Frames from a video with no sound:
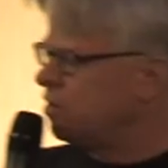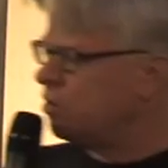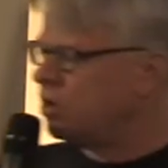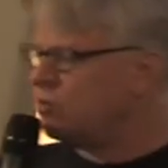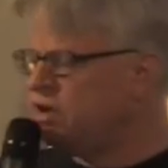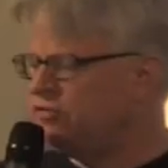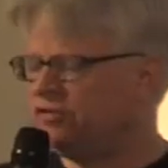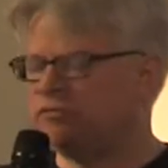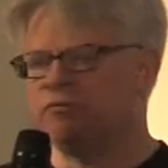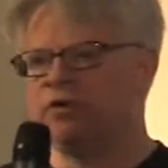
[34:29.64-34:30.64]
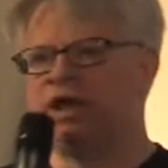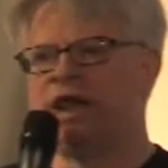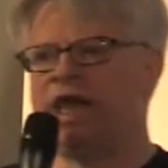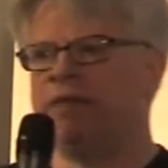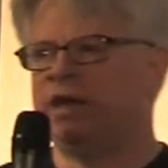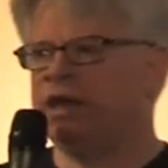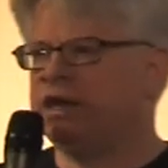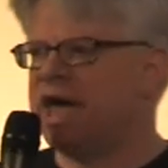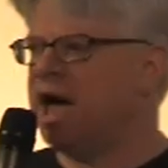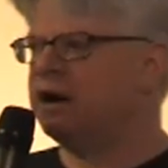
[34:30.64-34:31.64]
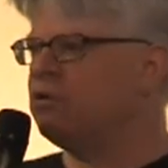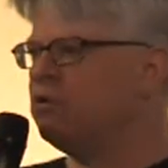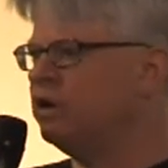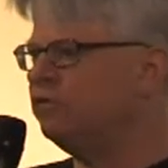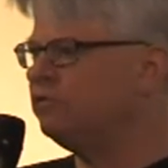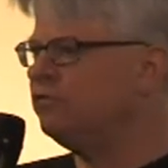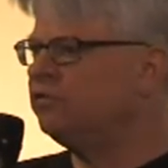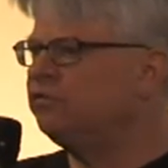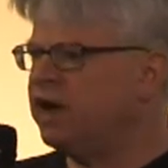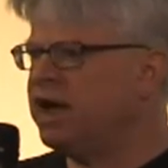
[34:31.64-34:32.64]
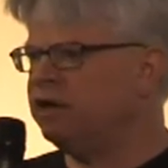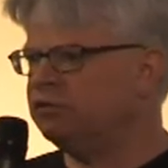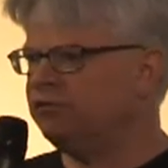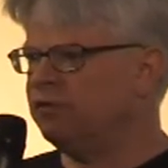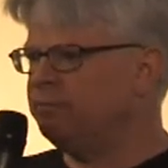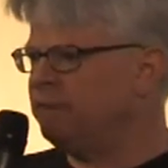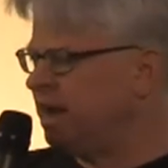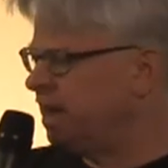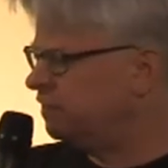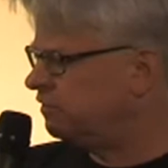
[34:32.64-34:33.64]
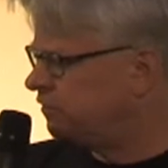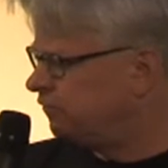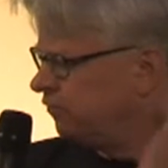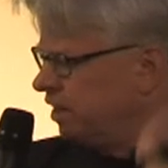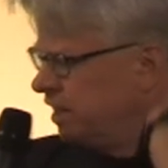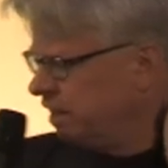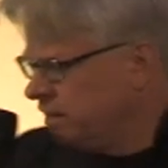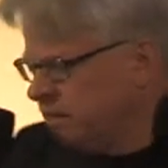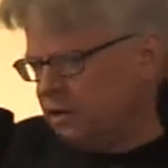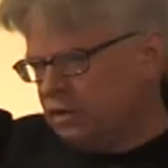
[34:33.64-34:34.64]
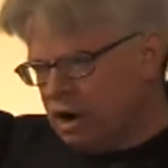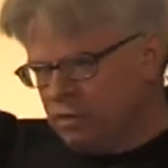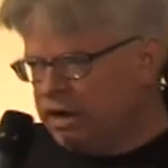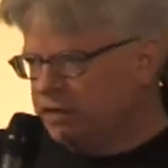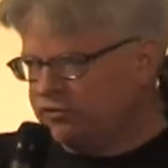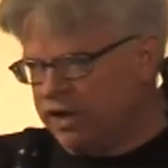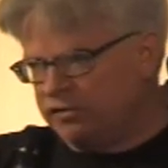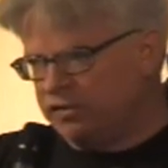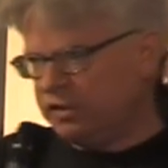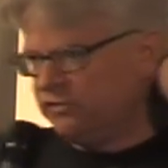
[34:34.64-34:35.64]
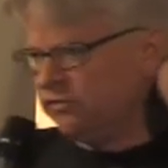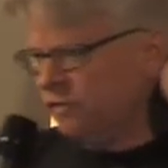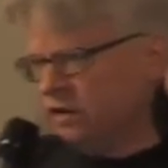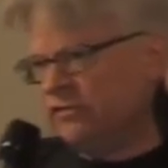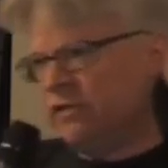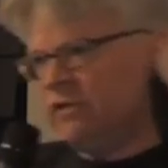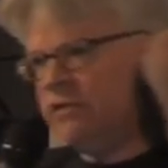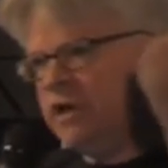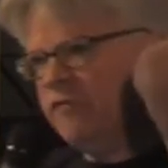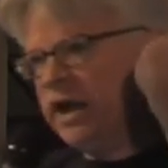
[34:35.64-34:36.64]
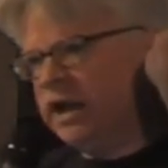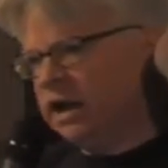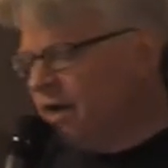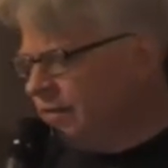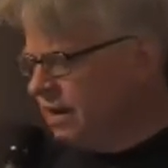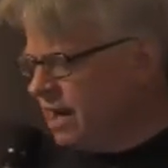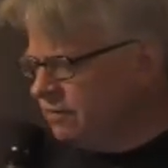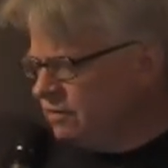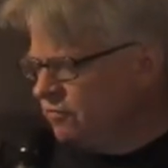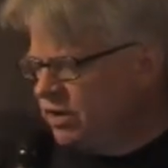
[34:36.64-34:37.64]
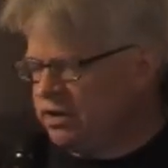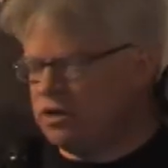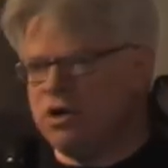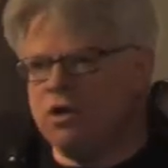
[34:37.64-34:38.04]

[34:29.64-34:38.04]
Or are we just renaming categories of exchange from paid to free? Are we changing the structure of economic activity?